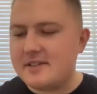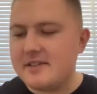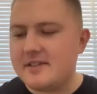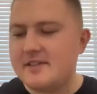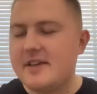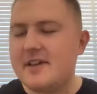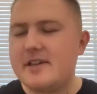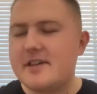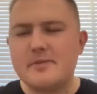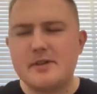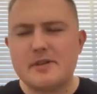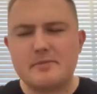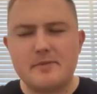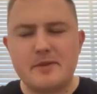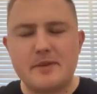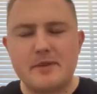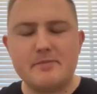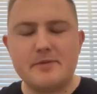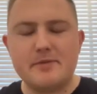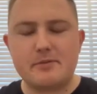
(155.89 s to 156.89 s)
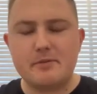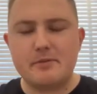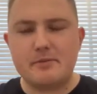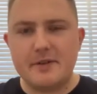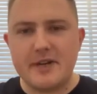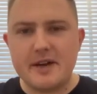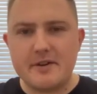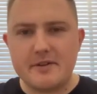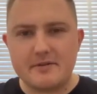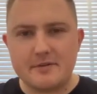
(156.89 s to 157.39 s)
Yeah, you must be
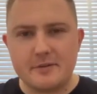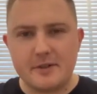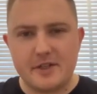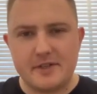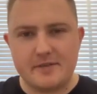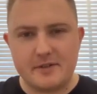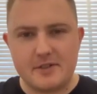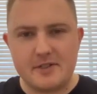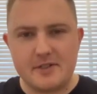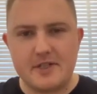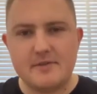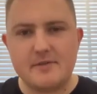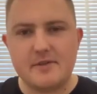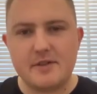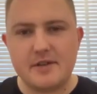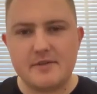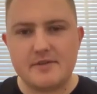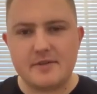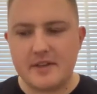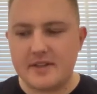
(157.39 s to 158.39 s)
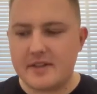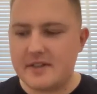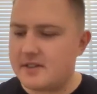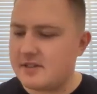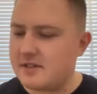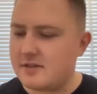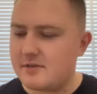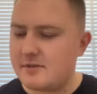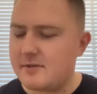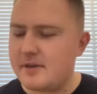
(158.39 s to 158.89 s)
proud of what you've achieved so far.
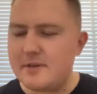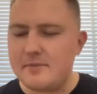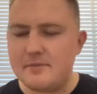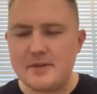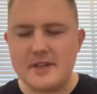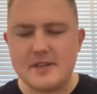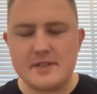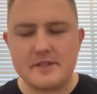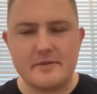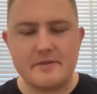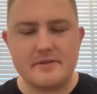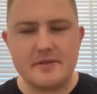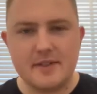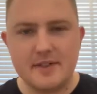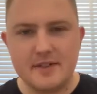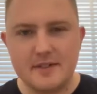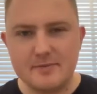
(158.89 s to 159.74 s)
That's quite impressive.